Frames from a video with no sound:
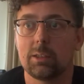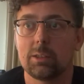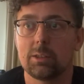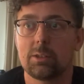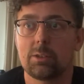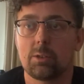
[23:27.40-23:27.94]

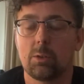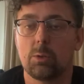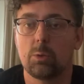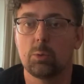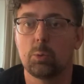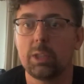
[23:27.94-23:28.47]

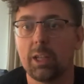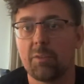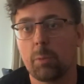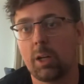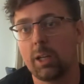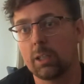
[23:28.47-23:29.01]
So we
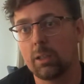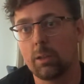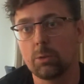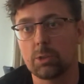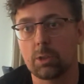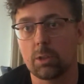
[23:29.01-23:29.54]
left behind a
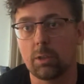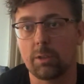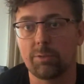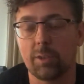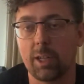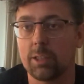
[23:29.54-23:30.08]
close circle
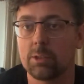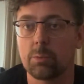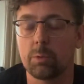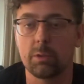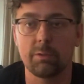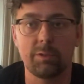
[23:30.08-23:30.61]
of friends.
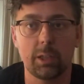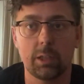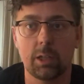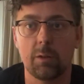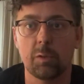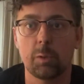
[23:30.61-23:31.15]
We were very
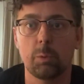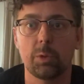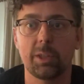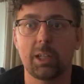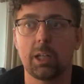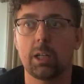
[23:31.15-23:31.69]
comfortable
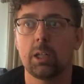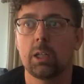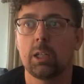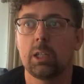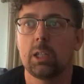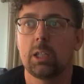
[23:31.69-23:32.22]
there.
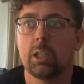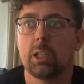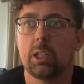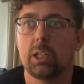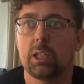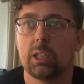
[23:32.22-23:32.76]

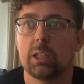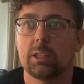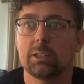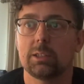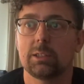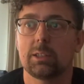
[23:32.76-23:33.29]

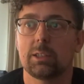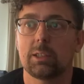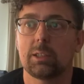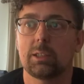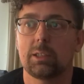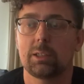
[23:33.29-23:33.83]
And
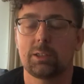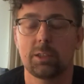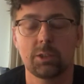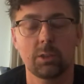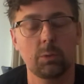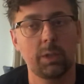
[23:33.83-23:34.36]

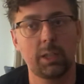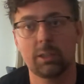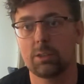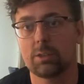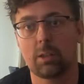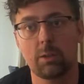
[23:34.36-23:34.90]
essentially we had
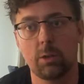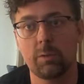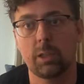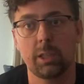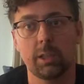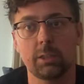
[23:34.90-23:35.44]
to start
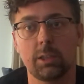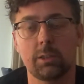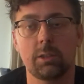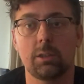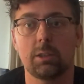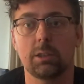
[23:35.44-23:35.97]
over here in
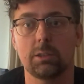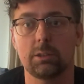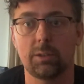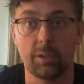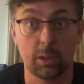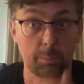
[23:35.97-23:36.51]
Kitchener and
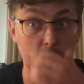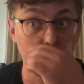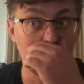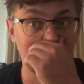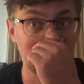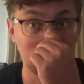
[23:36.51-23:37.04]
develop new
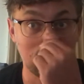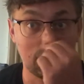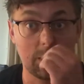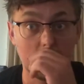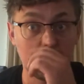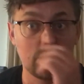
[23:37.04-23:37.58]
social
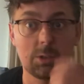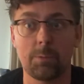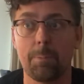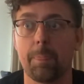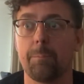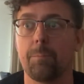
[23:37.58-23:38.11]

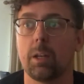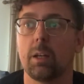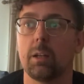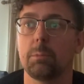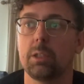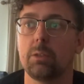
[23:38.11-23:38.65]
circles,
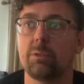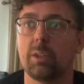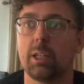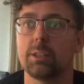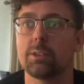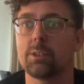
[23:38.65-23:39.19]
meet new
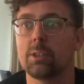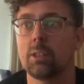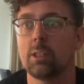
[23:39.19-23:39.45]
friends.